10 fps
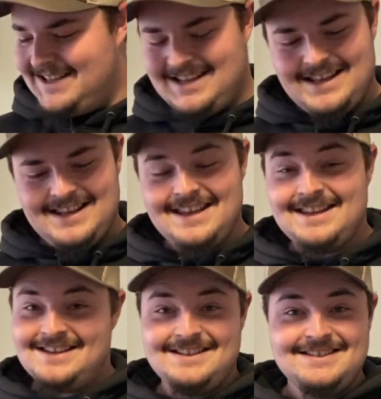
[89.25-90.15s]
it
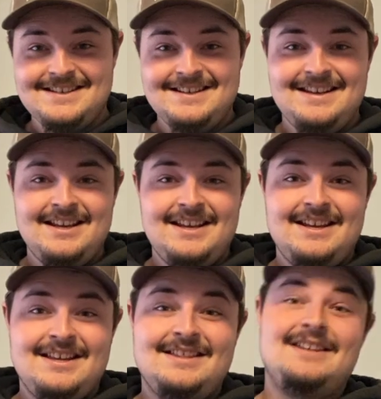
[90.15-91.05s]
is
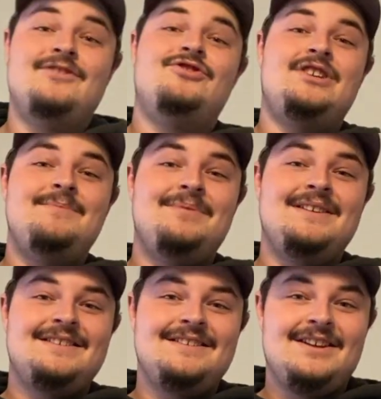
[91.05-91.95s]
the
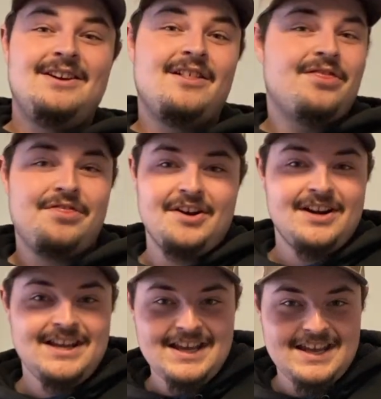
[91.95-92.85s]
cheapest
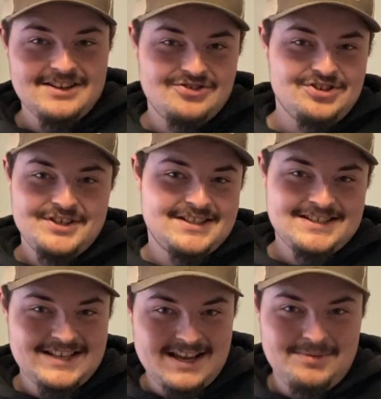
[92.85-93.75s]
30-inch
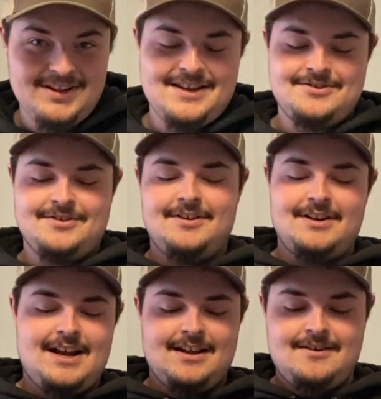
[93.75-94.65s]
stabilizer
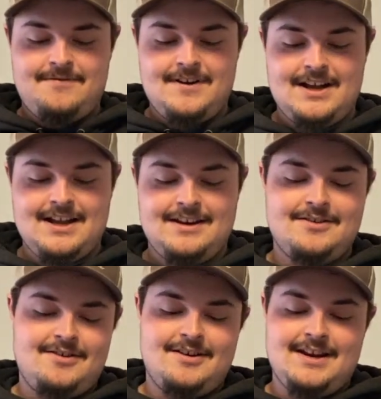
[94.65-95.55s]
I could find
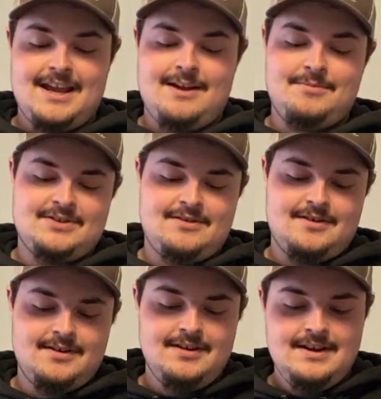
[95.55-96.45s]
on Amazon.